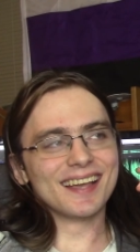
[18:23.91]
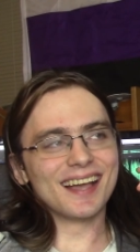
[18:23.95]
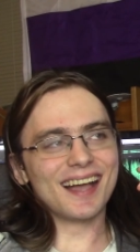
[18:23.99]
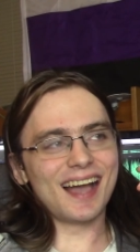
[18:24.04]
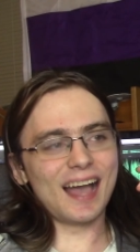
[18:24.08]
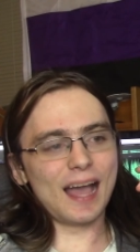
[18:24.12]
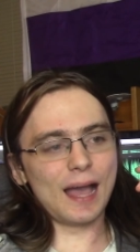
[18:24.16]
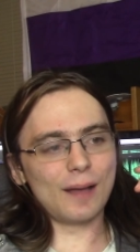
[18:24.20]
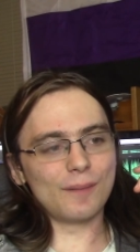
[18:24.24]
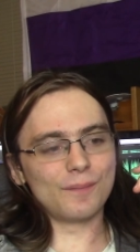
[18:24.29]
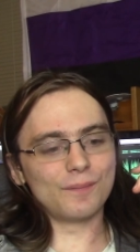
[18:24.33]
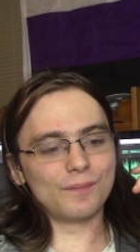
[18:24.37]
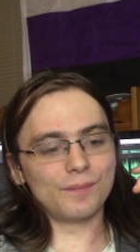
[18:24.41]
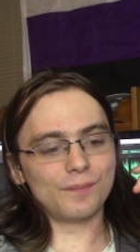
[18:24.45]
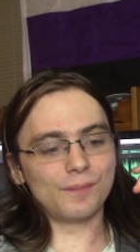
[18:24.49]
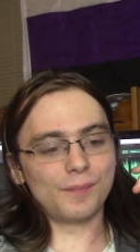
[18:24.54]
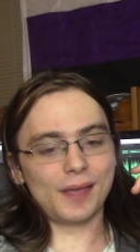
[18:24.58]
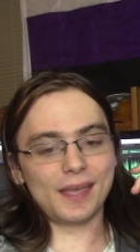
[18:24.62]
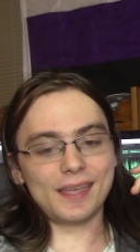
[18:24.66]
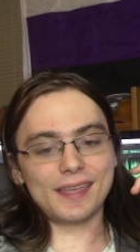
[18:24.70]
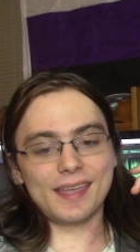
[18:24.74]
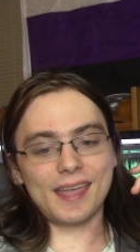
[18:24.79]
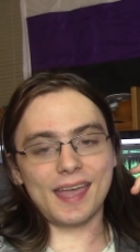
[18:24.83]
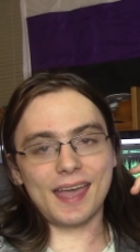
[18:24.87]

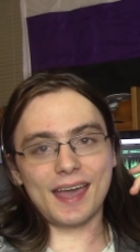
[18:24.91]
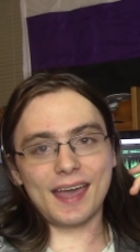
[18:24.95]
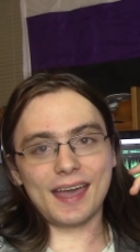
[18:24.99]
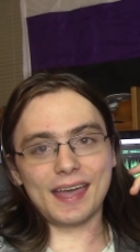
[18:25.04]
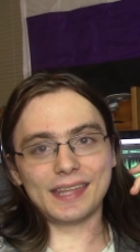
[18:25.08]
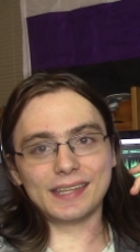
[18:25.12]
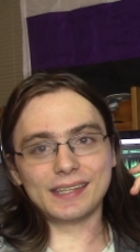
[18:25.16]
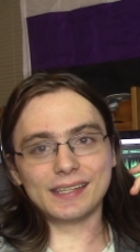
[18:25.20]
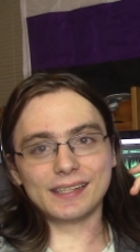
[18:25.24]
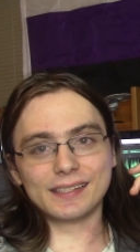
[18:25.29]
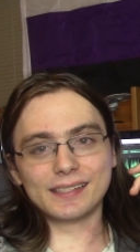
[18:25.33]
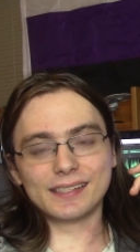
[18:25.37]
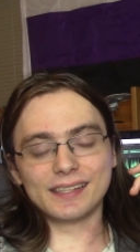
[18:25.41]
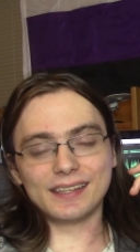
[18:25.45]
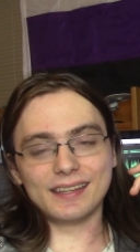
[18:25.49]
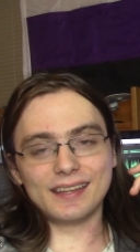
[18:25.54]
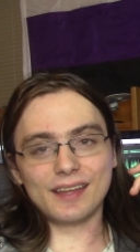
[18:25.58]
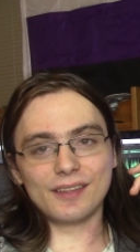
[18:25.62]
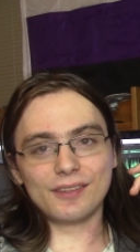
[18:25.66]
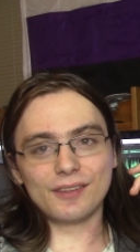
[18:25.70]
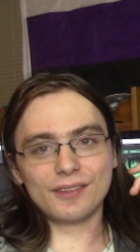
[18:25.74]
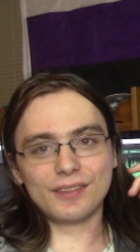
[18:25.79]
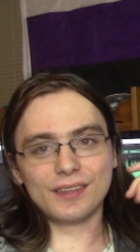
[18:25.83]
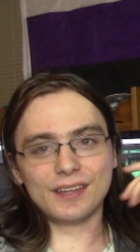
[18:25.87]
But yeah, the
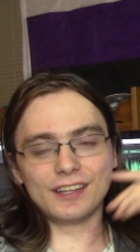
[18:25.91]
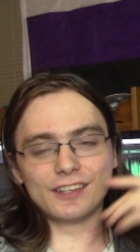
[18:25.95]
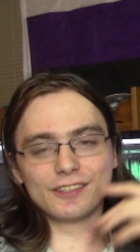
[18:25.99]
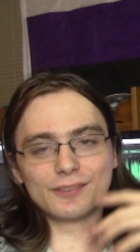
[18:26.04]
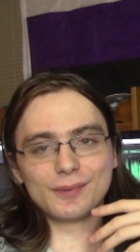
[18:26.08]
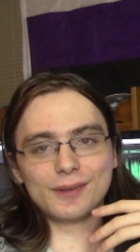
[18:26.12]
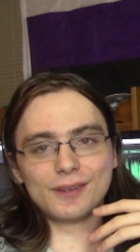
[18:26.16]
other thing as